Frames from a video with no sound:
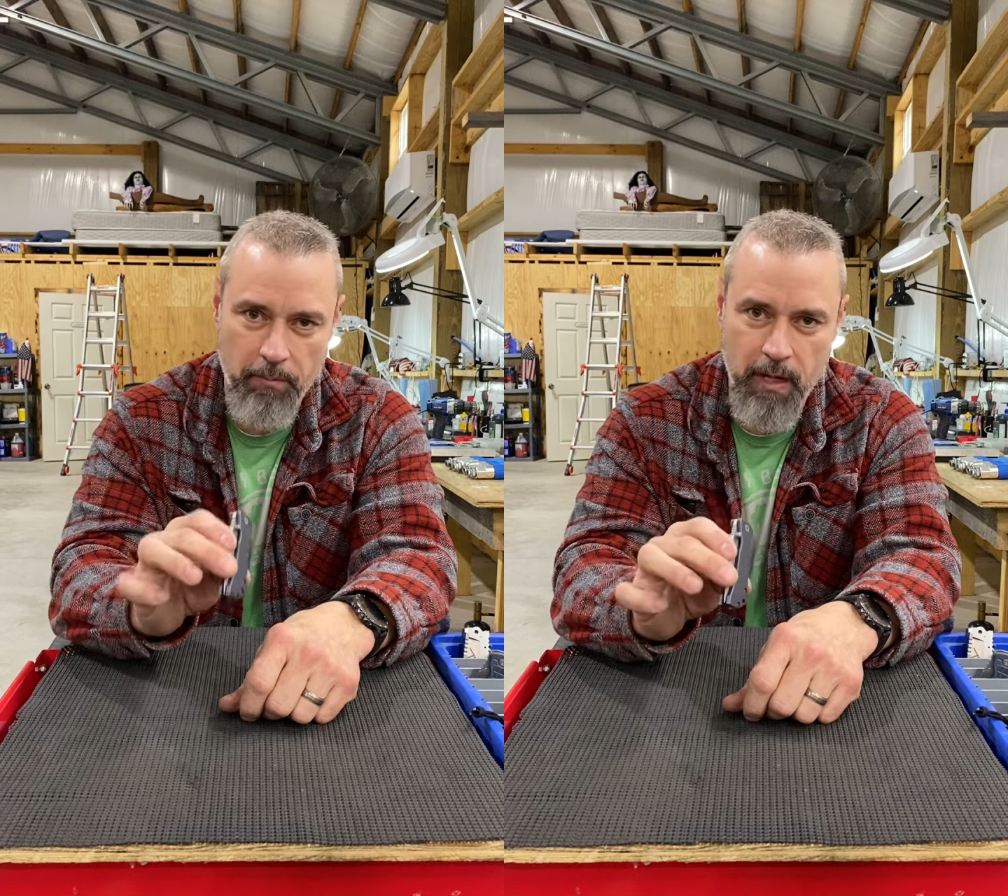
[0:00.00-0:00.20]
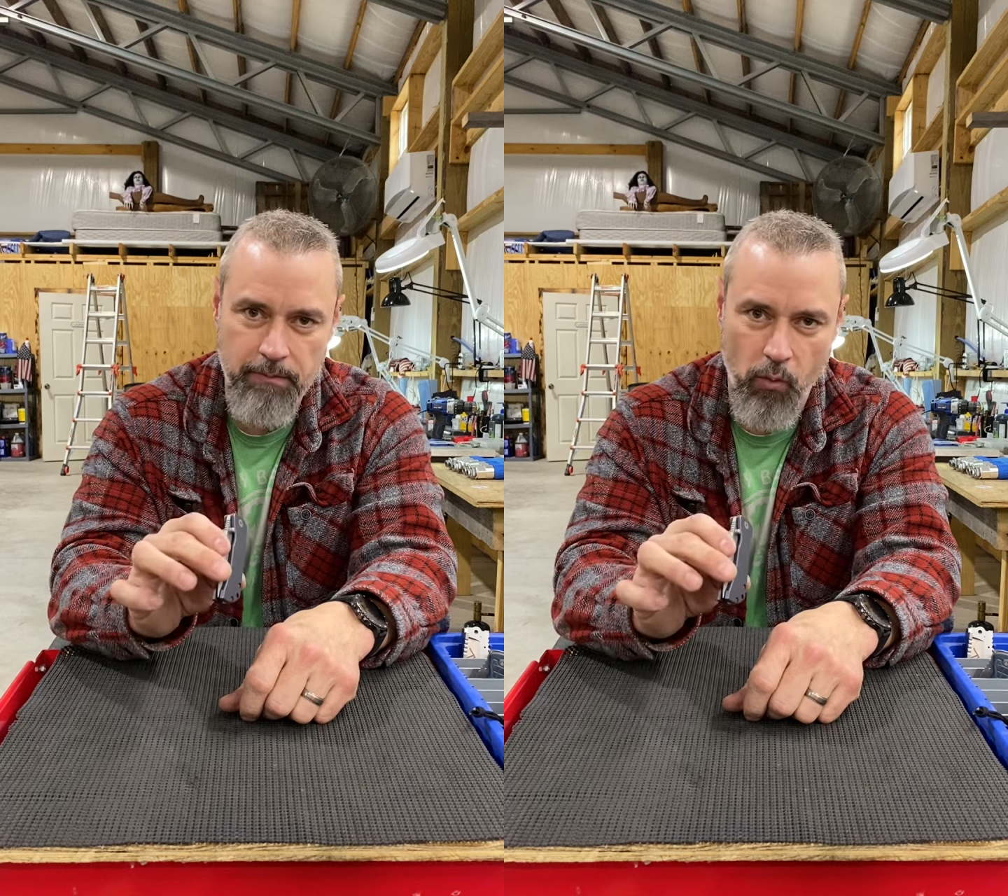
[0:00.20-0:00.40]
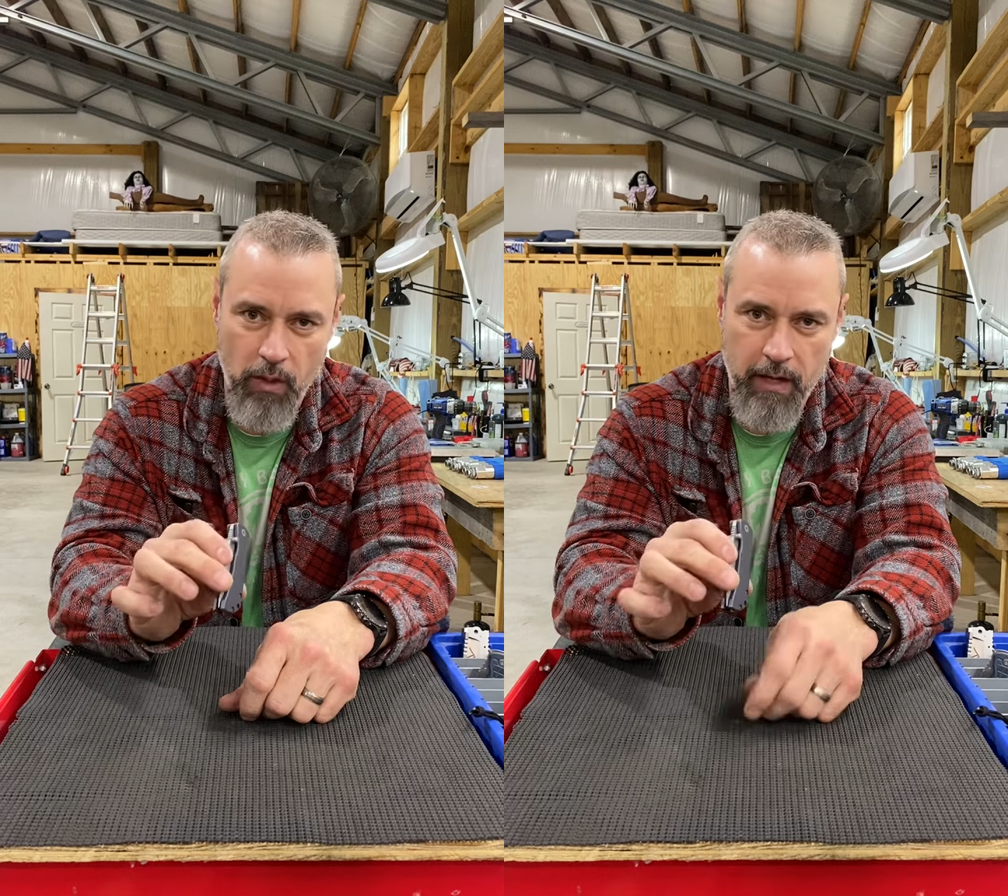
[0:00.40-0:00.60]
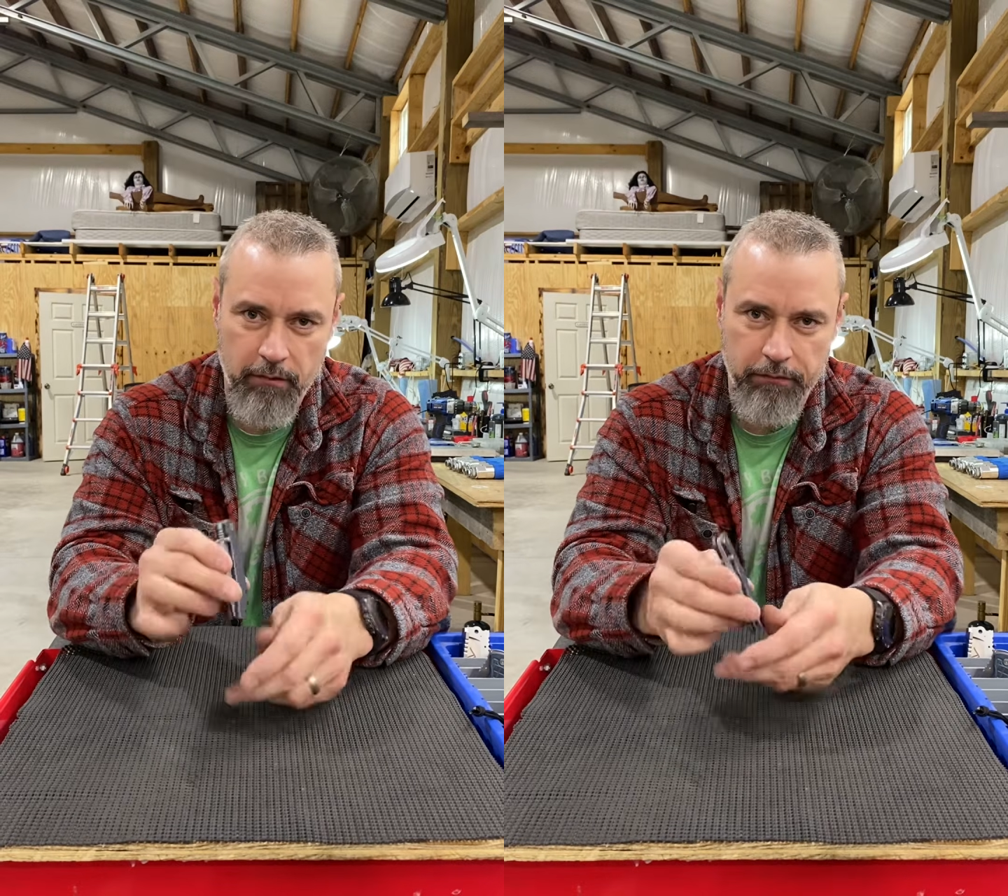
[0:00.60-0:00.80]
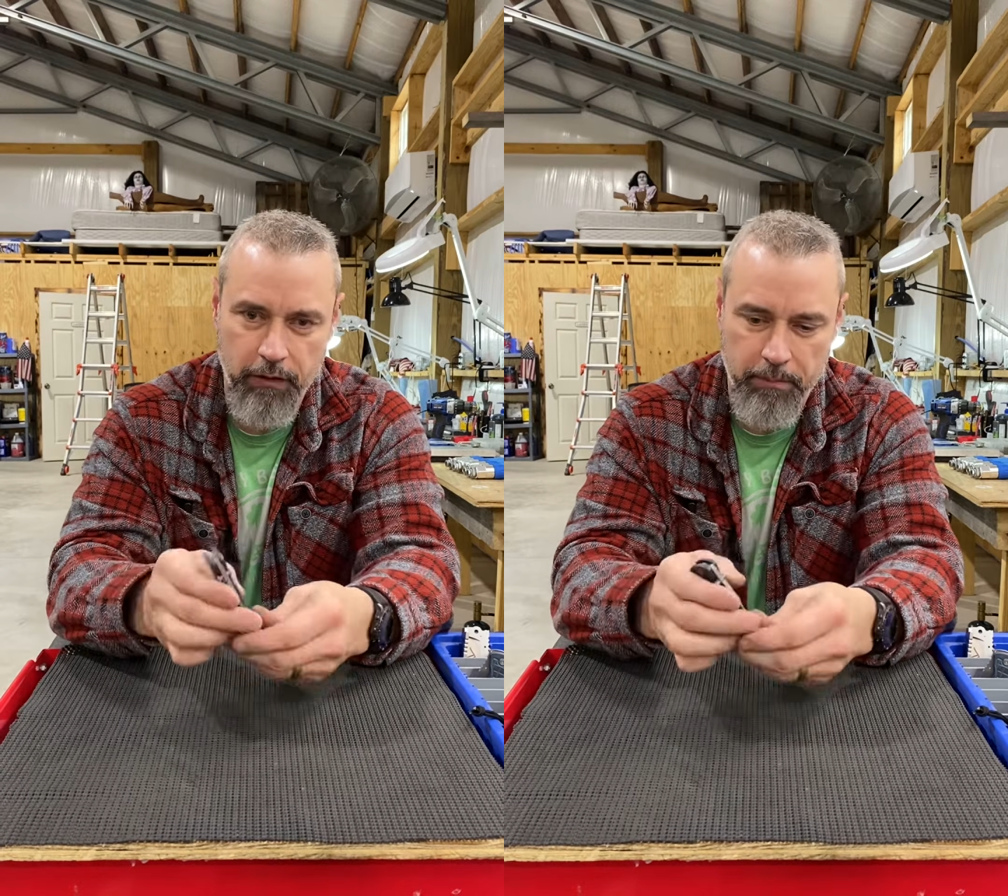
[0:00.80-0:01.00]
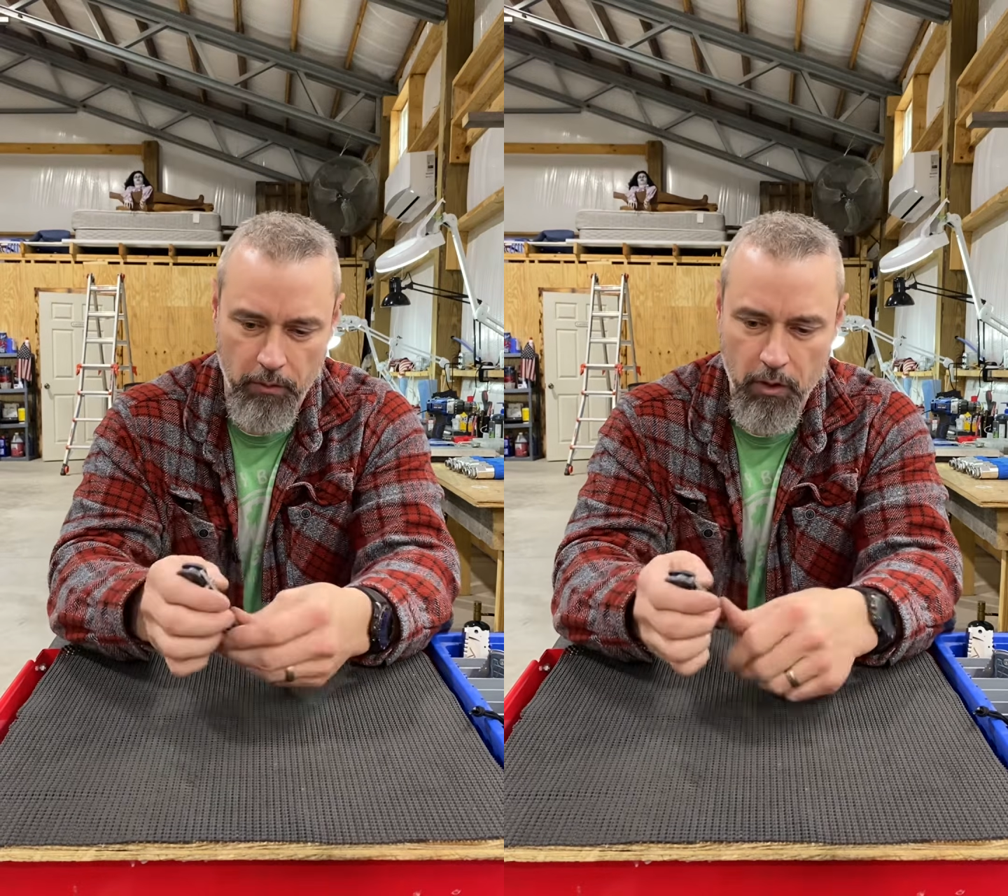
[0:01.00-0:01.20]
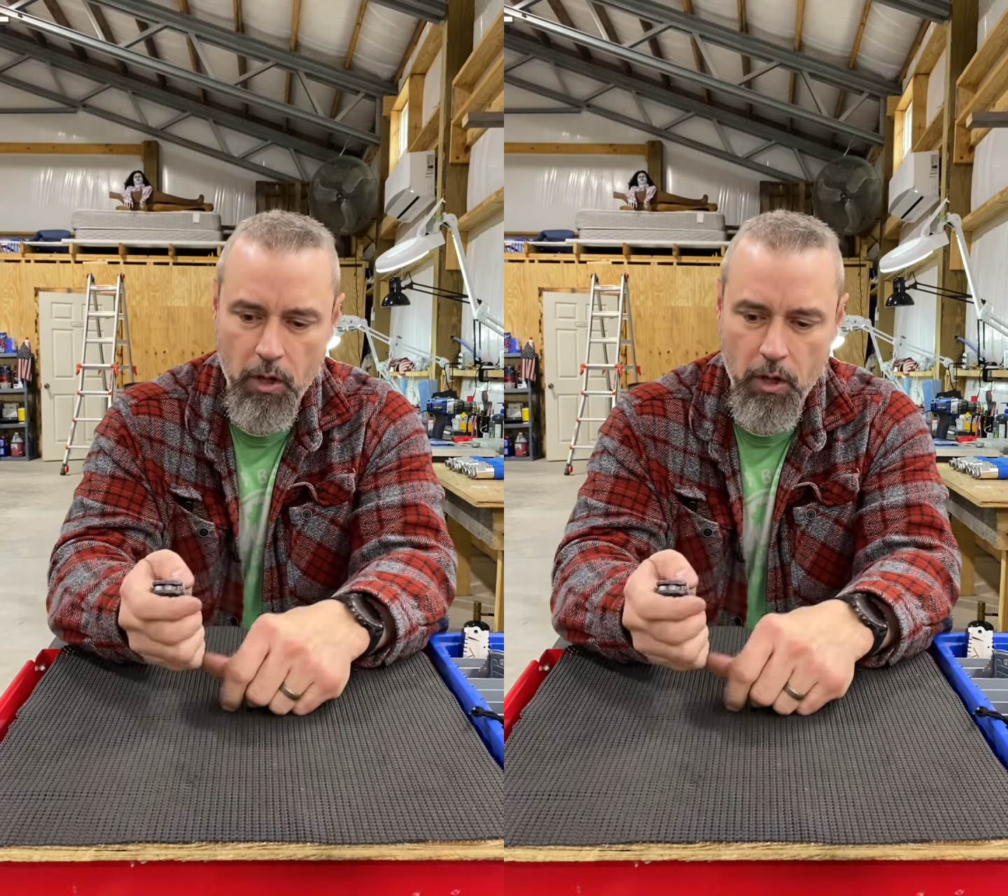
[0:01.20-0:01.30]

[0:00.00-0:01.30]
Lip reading: made more like a flipper,